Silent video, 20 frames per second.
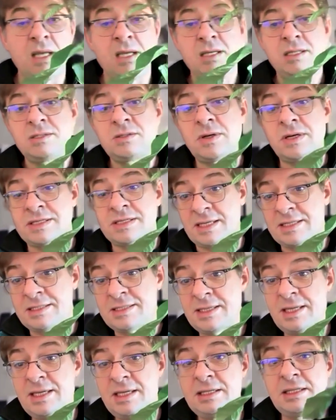So as I
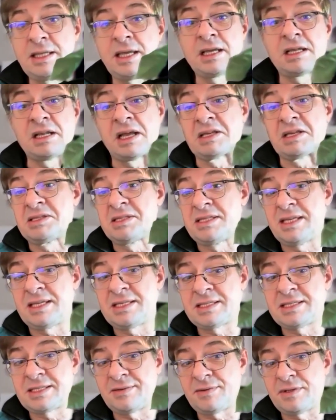say, it takes like
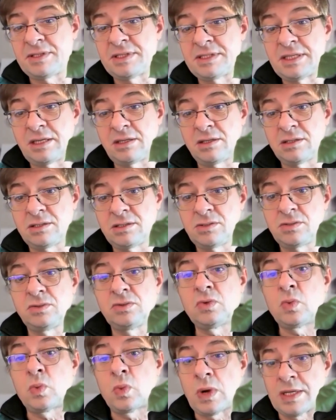6-7 seconds to
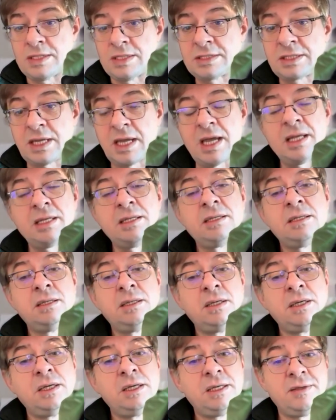do one scan.
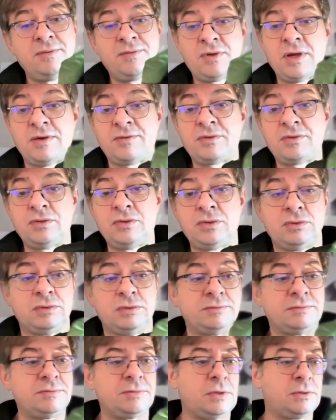If you have to do,
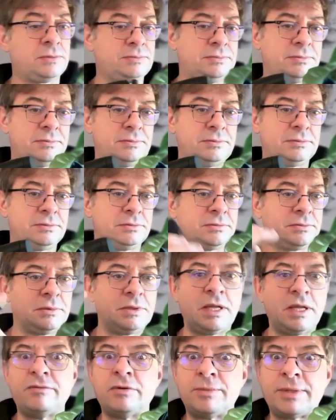oh, we'll
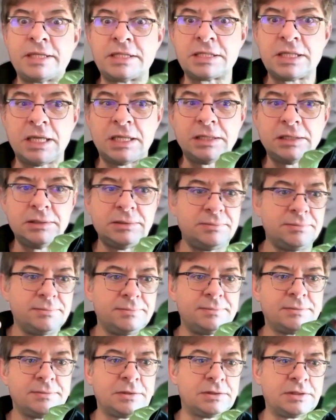have a bad scan.
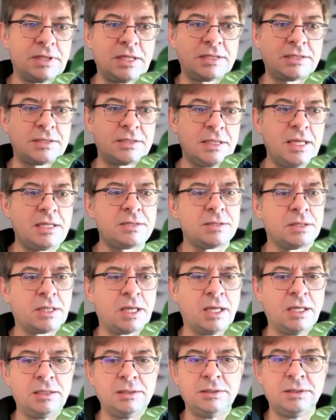So that's
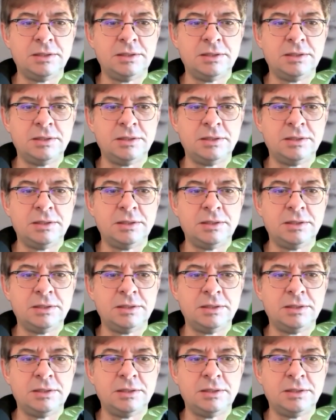okay.